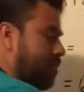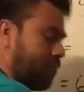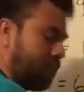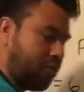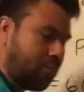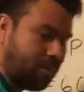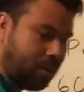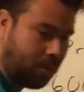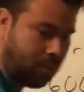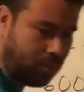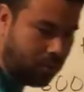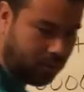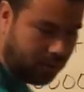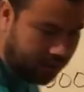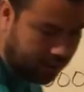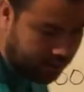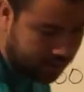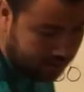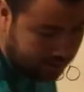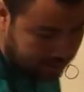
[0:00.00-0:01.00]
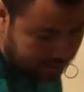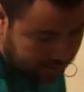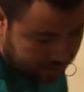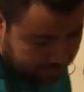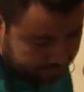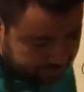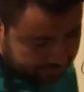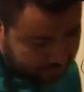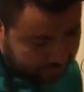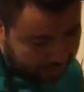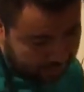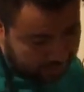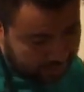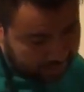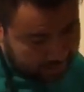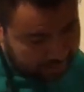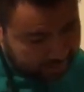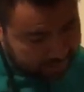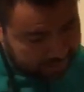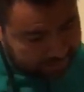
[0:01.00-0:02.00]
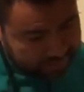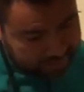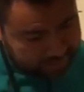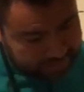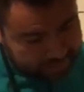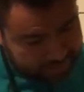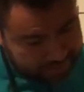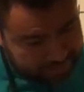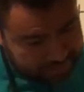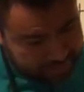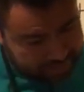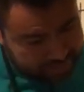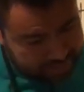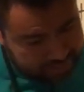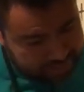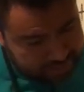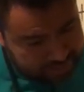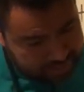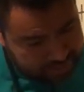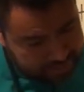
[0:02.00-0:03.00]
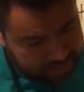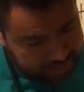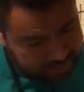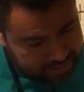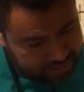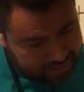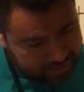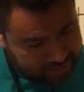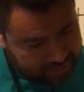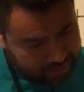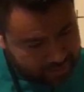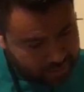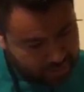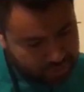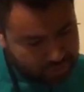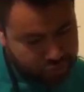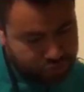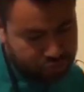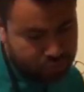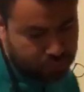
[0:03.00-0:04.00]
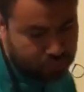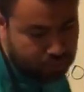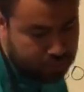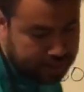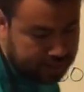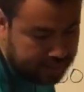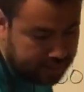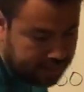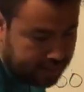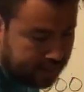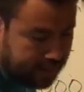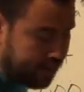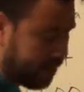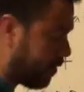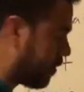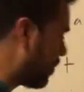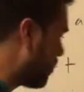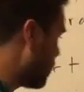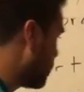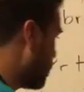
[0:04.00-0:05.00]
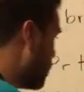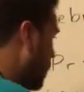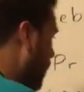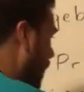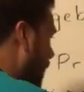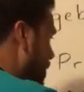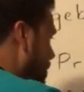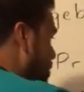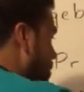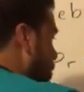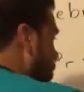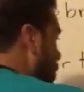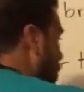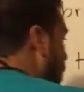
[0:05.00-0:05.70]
for my work. And 3 years. Okay, so